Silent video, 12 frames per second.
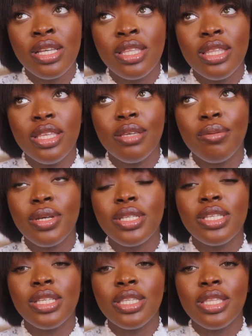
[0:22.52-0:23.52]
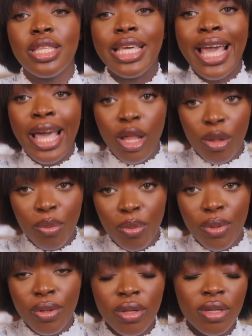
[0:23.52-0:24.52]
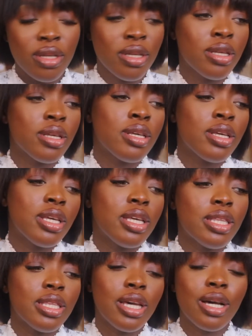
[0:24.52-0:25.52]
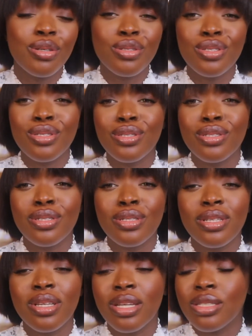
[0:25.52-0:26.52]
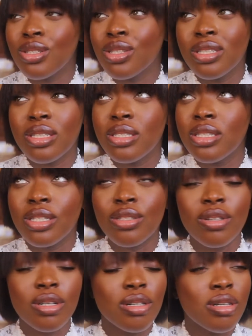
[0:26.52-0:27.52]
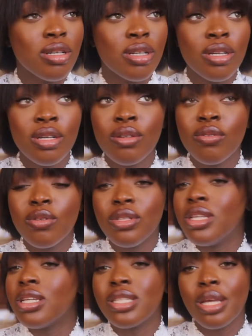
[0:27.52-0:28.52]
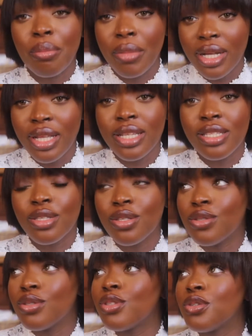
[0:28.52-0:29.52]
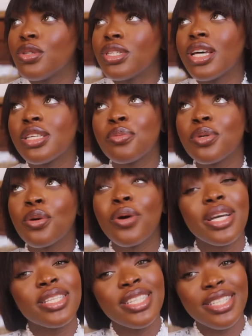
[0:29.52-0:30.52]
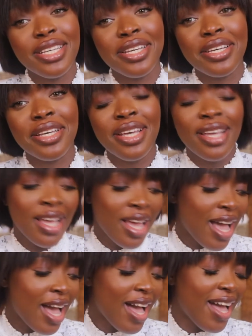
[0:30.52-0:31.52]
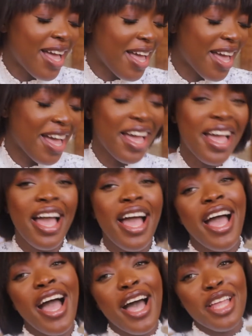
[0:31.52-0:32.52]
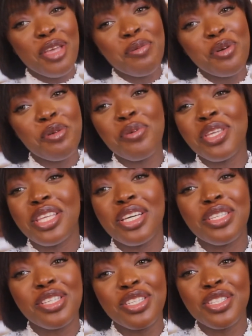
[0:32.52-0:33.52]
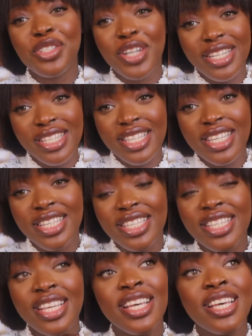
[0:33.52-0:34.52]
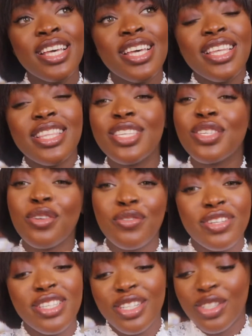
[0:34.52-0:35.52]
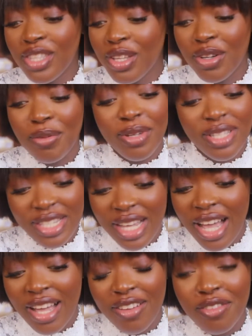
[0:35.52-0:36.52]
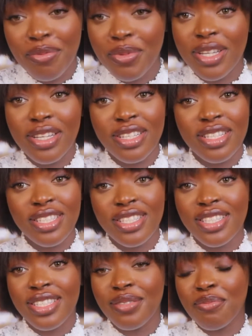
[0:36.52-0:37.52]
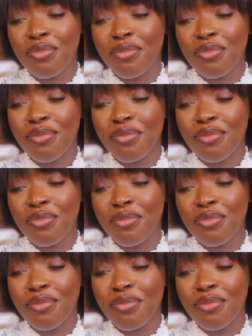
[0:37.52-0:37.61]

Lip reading: the help in the house, and just general rudeness and bad attitude. So it has been quite a day. And I'm hoping that it doesn't translate in this conversation that we're about to have, because